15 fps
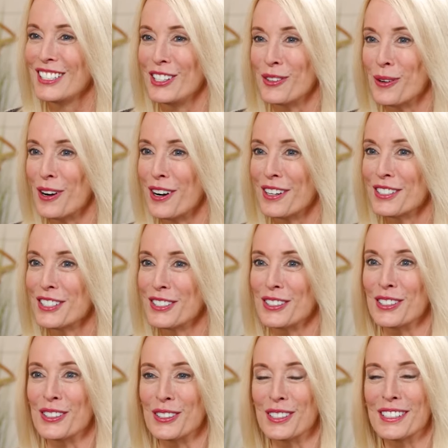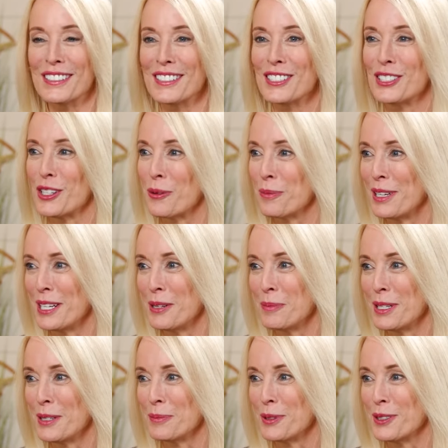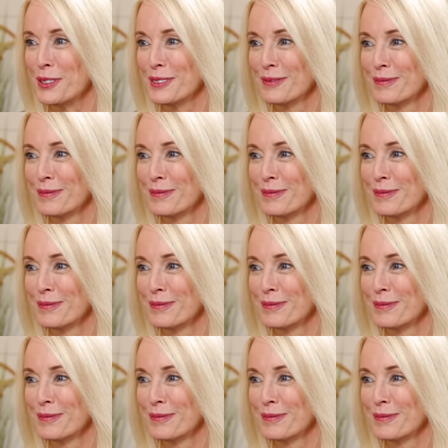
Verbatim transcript: you are to so many people.